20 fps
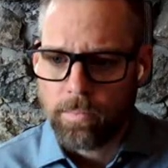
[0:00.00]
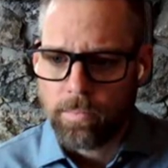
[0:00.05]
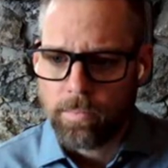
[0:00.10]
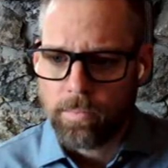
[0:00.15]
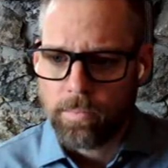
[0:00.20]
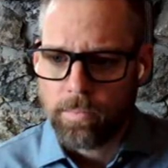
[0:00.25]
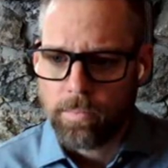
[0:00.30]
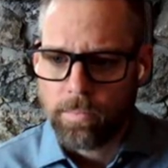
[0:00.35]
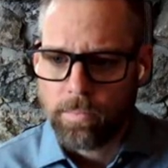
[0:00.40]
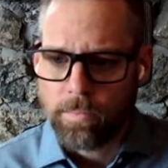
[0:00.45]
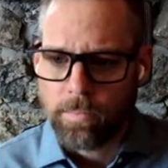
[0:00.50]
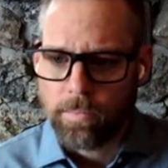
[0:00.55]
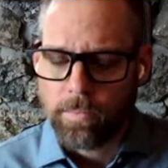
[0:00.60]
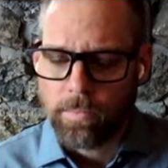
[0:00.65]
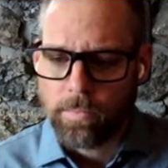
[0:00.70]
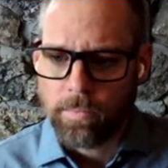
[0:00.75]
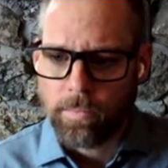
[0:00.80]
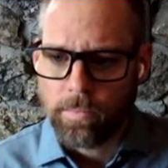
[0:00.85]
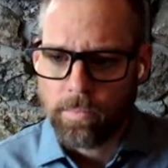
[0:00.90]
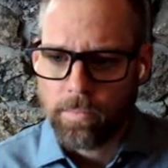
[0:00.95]

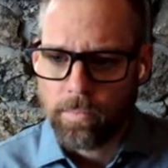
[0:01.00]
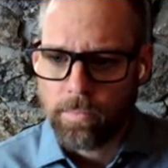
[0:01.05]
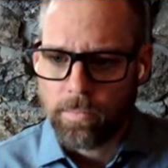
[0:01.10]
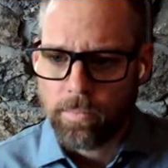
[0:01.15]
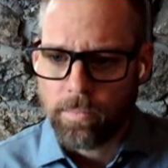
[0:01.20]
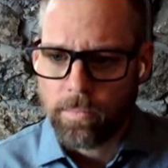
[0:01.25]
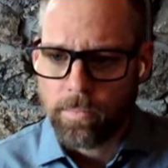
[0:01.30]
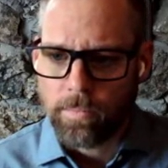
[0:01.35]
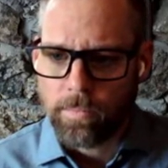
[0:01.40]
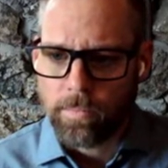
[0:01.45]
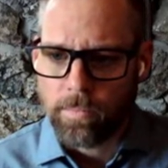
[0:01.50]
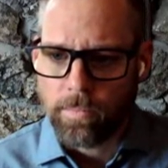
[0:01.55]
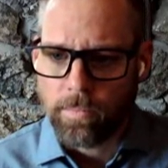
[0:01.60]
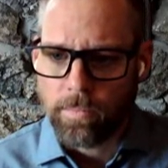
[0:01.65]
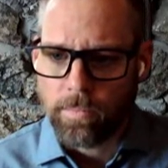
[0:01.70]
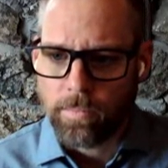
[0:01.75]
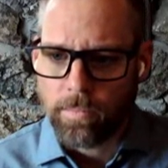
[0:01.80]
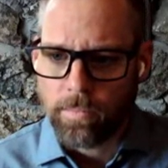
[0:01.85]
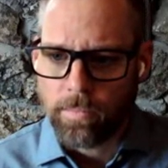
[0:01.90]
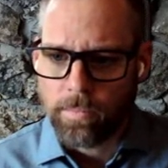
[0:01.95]

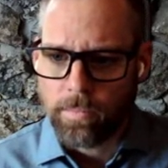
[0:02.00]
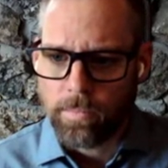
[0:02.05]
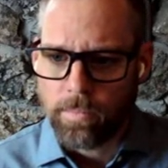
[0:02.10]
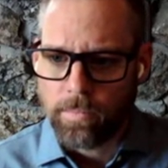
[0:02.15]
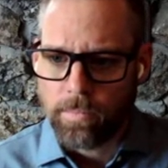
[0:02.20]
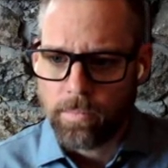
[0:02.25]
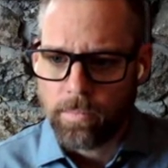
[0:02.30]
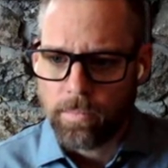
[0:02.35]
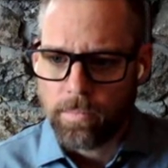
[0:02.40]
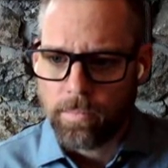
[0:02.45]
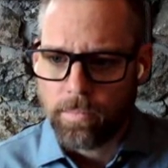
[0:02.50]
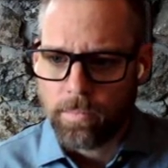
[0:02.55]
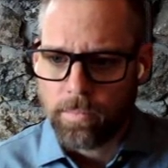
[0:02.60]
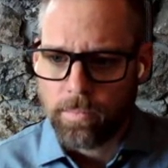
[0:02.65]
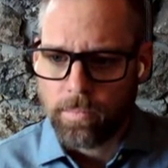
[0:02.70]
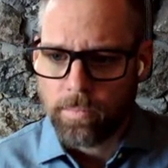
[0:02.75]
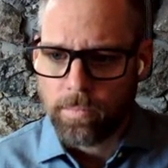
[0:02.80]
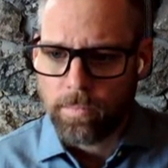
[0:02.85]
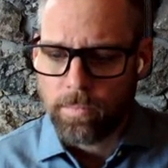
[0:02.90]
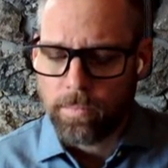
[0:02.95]

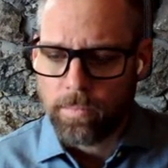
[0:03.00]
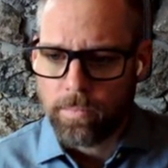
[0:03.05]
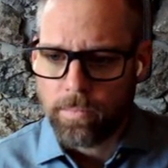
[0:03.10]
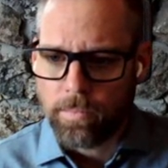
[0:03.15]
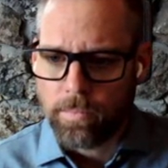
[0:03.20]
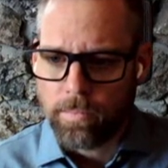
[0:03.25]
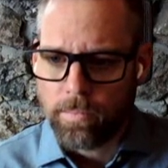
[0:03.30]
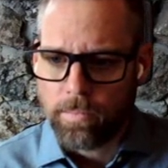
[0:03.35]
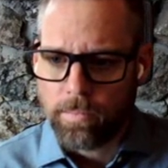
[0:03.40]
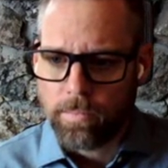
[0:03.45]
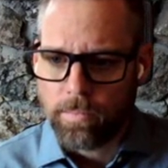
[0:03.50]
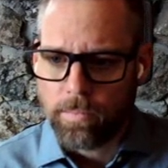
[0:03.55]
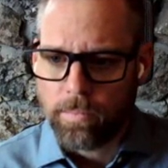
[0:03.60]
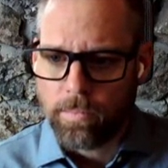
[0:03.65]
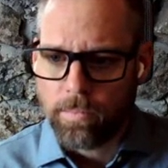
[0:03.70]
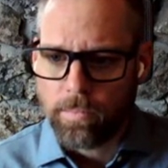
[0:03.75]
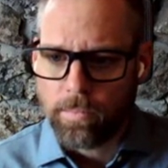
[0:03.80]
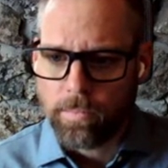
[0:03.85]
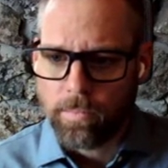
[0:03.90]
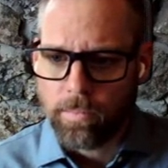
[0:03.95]

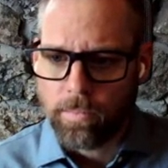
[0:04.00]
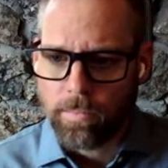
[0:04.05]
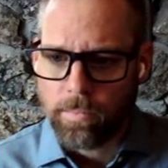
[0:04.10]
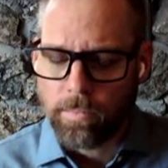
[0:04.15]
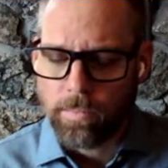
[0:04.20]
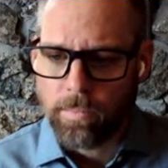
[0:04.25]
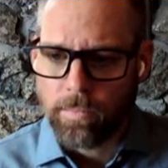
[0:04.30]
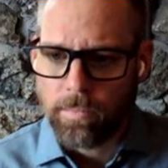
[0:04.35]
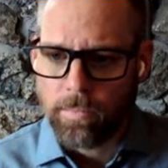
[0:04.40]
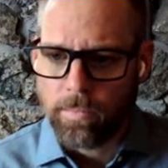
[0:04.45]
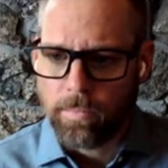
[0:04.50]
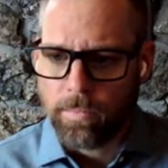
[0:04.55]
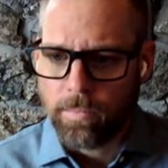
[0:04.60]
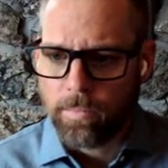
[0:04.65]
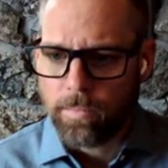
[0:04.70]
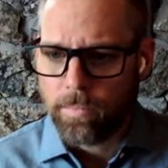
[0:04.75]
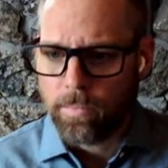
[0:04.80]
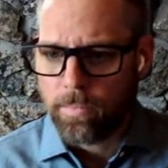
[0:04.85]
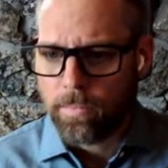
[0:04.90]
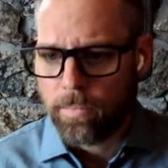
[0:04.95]

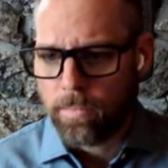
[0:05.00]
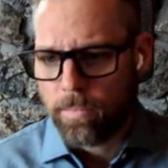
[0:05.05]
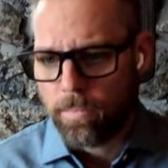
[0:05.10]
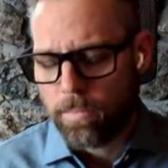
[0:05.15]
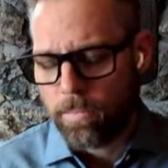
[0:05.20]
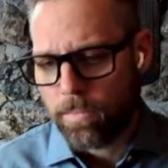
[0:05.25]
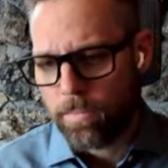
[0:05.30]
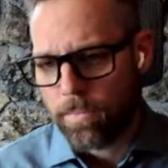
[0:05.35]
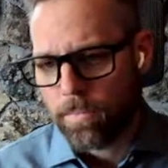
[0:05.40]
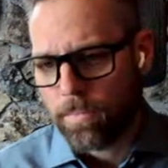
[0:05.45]
(not speaking)